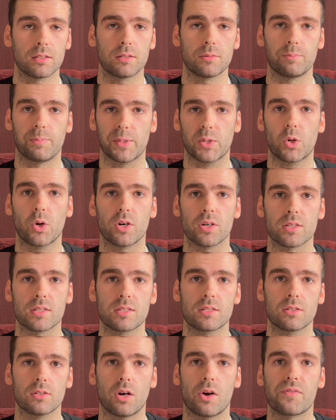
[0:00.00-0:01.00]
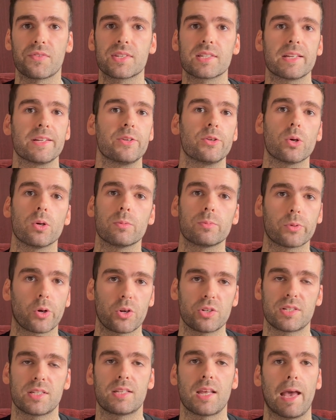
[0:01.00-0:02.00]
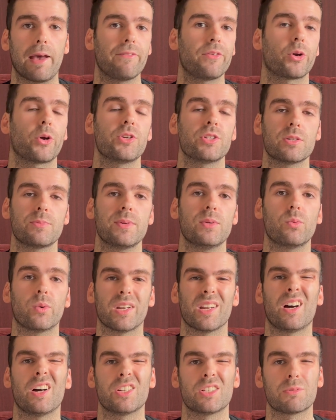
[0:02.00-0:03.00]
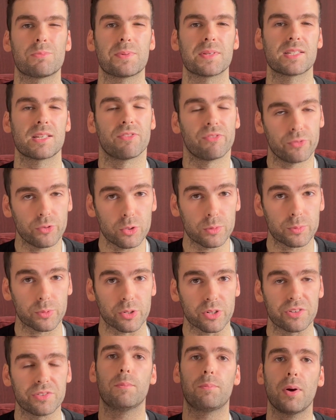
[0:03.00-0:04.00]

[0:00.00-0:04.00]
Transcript: because obviously no approach is ever going to be 100% foolproof.